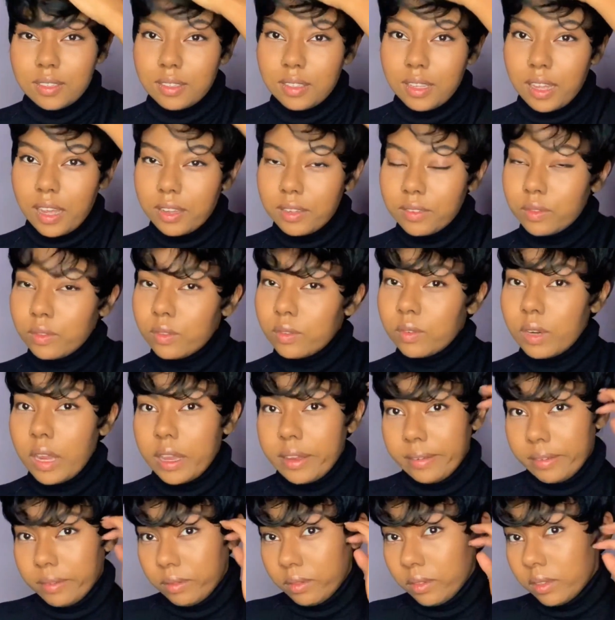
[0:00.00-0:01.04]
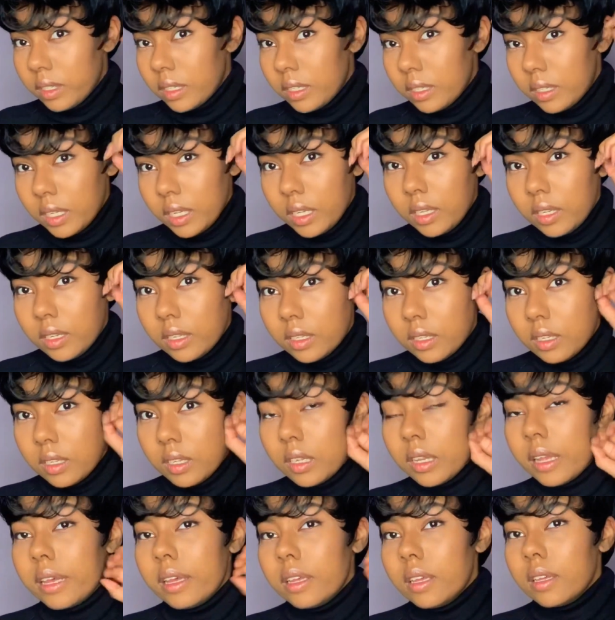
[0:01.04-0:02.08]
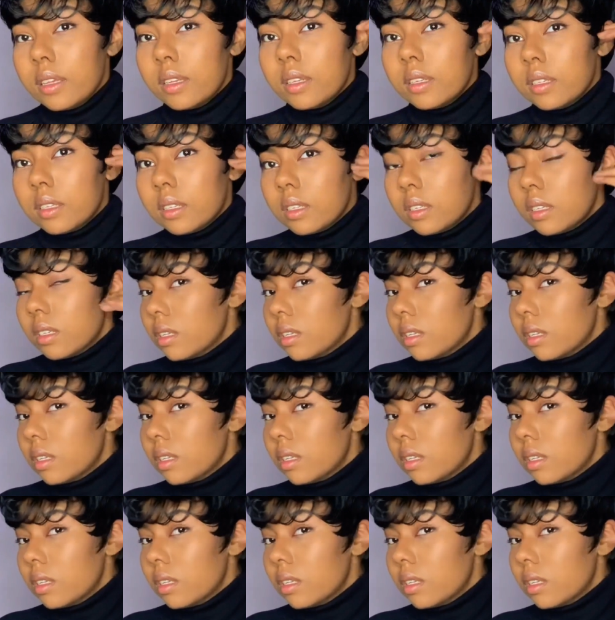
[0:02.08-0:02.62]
I really like it.